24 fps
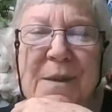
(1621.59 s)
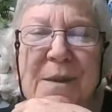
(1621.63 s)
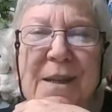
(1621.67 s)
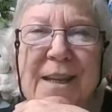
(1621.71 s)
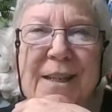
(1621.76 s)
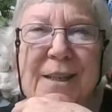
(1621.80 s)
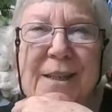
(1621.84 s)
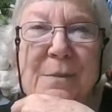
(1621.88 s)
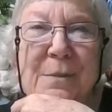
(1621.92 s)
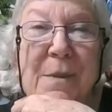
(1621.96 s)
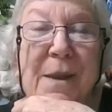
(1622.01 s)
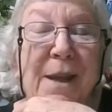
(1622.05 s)

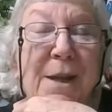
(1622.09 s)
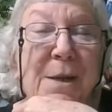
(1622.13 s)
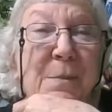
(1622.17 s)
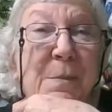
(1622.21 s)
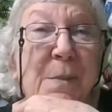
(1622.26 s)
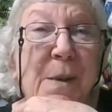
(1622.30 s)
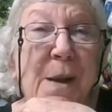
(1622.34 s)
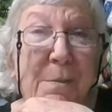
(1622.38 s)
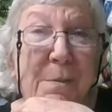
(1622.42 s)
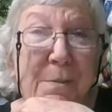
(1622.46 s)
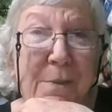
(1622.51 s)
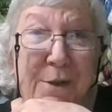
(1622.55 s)
He's made
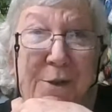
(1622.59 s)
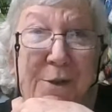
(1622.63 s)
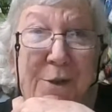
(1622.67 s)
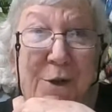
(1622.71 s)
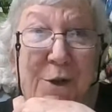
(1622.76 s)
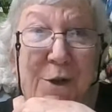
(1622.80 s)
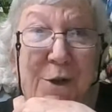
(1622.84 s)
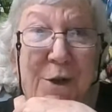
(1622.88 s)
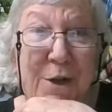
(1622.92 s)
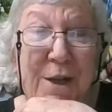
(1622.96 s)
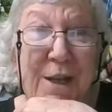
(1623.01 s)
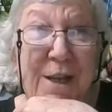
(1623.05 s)
a puppy
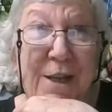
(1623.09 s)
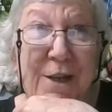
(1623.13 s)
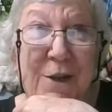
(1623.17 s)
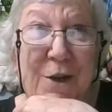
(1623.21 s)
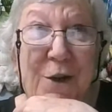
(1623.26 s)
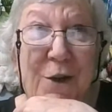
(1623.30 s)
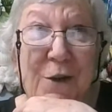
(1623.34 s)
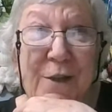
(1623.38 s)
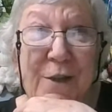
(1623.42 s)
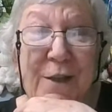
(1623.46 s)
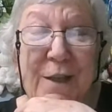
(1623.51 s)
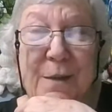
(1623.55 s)
dog. He
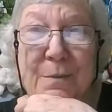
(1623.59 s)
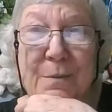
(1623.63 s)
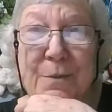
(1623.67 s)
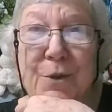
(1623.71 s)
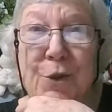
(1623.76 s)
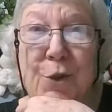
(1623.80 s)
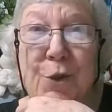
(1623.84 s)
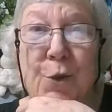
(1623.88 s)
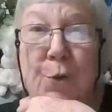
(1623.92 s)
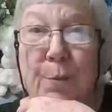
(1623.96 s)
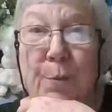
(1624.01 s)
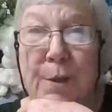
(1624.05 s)
calls him
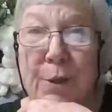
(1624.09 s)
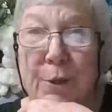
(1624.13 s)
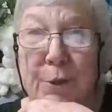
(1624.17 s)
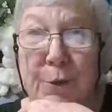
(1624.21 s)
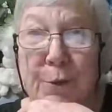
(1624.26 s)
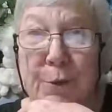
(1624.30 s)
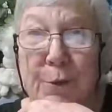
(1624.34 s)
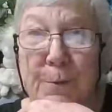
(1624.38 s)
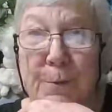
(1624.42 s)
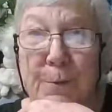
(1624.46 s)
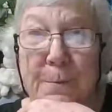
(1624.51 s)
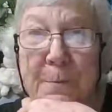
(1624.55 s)

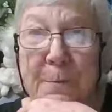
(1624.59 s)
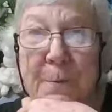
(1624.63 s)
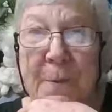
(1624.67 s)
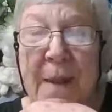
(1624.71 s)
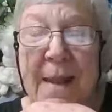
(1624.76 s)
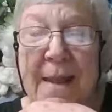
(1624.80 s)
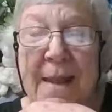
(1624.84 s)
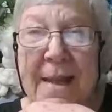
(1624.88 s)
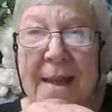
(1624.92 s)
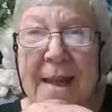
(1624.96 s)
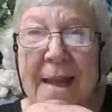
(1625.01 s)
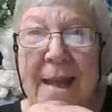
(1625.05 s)
Scooby-Doo.
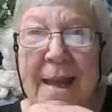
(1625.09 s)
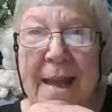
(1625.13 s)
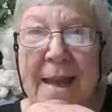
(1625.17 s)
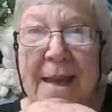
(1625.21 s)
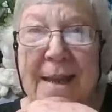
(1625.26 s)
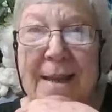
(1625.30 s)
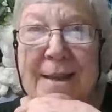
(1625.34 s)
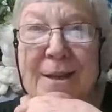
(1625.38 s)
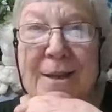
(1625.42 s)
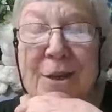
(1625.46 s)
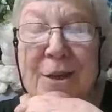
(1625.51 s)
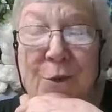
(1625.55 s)

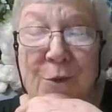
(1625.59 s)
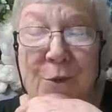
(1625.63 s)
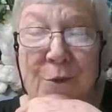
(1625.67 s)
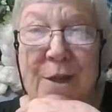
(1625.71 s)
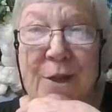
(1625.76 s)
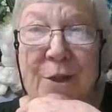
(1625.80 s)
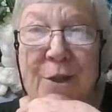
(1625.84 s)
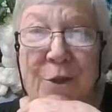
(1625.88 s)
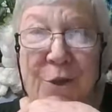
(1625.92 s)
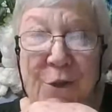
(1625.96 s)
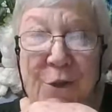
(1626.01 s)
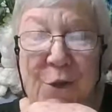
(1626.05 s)
And you
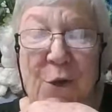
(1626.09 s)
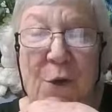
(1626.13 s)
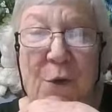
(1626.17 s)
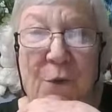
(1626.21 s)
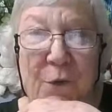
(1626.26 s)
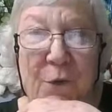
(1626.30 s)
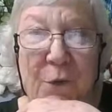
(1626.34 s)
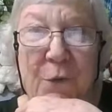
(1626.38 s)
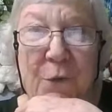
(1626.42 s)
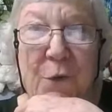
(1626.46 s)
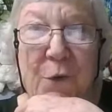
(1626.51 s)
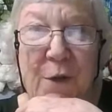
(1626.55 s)
need to
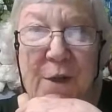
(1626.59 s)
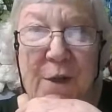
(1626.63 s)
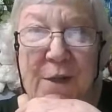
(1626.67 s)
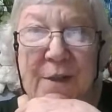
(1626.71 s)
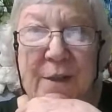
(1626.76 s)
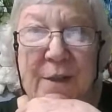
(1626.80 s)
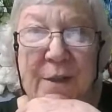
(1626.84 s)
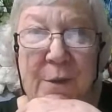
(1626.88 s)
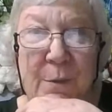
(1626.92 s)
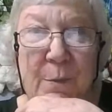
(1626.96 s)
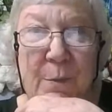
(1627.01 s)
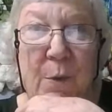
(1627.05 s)
go over for
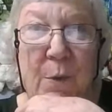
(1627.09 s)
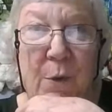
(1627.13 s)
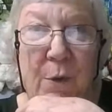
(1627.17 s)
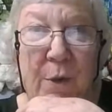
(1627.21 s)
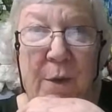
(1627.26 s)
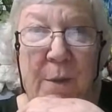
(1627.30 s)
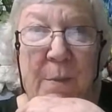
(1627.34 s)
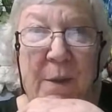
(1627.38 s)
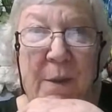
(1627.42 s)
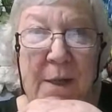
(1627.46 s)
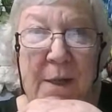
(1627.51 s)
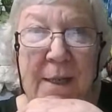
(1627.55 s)
his little
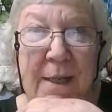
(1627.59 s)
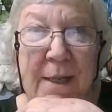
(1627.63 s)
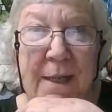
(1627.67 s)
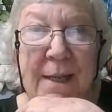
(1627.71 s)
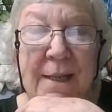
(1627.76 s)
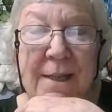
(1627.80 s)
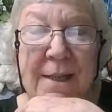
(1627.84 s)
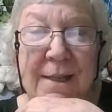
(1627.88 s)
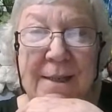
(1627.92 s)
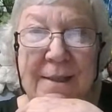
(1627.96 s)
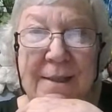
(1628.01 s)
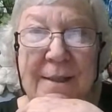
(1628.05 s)
boy
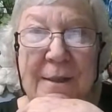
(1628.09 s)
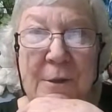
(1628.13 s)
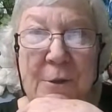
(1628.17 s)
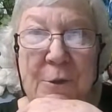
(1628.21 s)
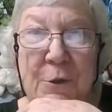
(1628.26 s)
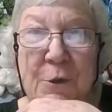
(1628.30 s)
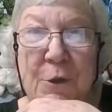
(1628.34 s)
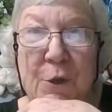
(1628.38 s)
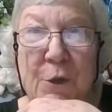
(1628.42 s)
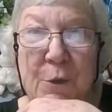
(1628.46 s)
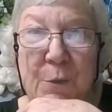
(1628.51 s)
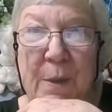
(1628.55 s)
bunny and his
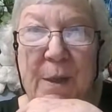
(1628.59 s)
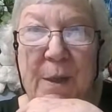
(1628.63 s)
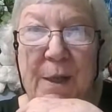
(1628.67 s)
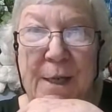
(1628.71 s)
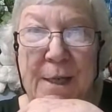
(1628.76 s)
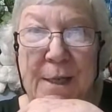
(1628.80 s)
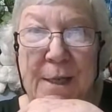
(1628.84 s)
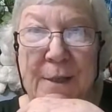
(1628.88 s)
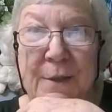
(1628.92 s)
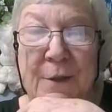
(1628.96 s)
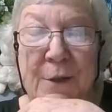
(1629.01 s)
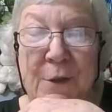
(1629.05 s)
little girl
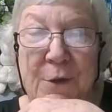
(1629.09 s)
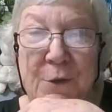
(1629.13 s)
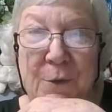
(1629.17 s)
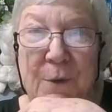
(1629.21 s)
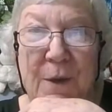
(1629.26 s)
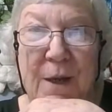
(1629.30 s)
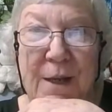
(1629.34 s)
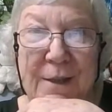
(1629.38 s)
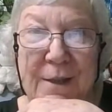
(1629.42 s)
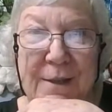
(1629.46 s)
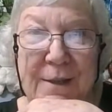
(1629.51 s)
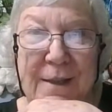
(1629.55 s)
bunny in the
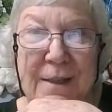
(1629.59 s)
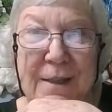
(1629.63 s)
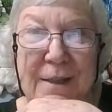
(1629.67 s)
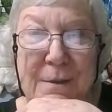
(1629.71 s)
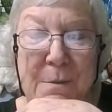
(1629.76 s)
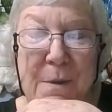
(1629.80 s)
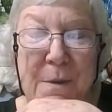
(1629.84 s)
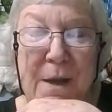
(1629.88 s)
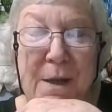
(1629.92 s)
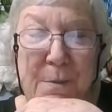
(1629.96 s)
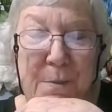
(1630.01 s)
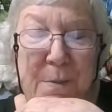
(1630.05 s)
dress.
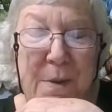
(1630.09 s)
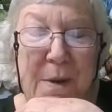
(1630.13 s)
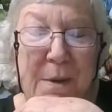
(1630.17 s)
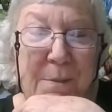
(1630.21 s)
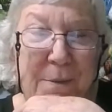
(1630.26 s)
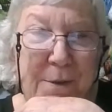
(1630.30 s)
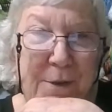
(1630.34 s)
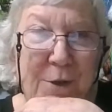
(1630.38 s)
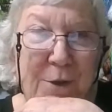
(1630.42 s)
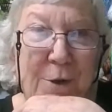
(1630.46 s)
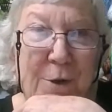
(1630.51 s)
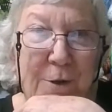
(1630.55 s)
He's made a
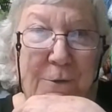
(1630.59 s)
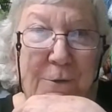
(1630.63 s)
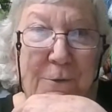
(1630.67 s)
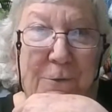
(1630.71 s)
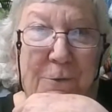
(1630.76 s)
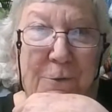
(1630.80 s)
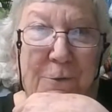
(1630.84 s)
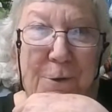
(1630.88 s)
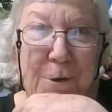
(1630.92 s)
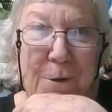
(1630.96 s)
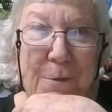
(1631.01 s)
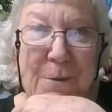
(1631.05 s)
puppy dog
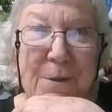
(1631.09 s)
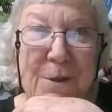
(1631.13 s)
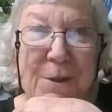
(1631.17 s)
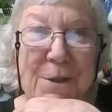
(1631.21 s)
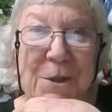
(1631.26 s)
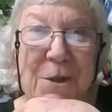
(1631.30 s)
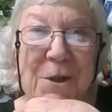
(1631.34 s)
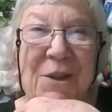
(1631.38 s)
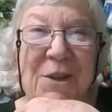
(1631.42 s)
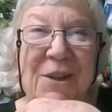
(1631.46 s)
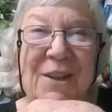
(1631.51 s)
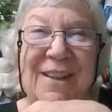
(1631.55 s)
for him.
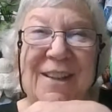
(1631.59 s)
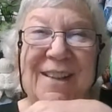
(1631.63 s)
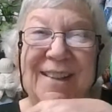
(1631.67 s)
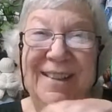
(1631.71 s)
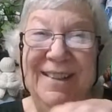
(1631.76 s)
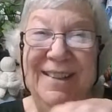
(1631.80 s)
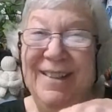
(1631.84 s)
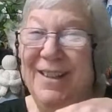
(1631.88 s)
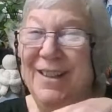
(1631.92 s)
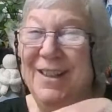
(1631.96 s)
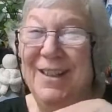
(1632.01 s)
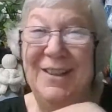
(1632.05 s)
So
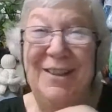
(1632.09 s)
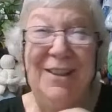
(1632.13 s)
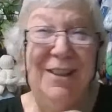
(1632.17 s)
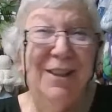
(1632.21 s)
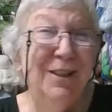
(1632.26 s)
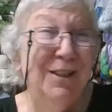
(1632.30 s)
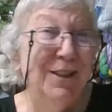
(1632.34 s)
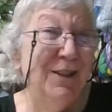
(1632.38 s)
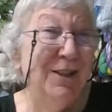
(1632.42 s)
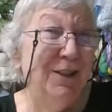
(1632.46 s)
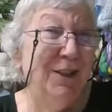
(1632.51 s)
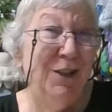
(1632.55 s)

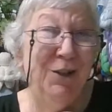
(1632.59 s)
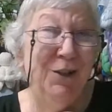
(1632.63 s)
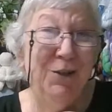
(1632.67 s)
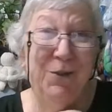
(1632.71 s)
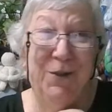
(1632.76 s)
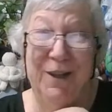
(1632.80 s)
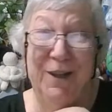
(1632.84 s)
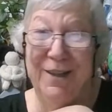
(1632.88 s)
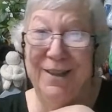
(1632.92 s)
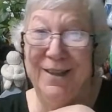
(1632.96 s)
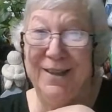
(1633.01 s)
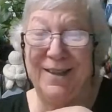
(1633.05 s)
this is the
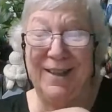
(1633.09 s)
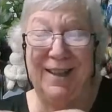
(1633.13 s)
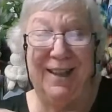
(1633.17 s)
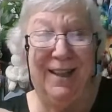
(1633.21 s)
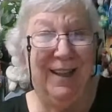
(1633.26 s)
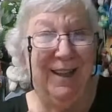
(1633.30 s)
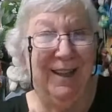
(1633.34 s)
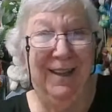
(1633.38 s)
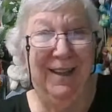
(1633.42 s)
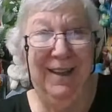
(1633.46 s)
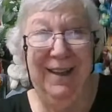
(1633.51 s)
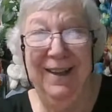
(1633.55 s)
cutest
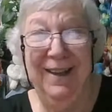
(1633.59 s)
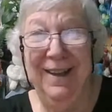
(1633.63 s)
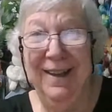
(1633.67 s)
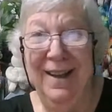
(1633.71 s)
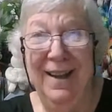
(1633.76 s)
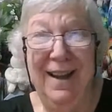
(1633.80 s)
thing.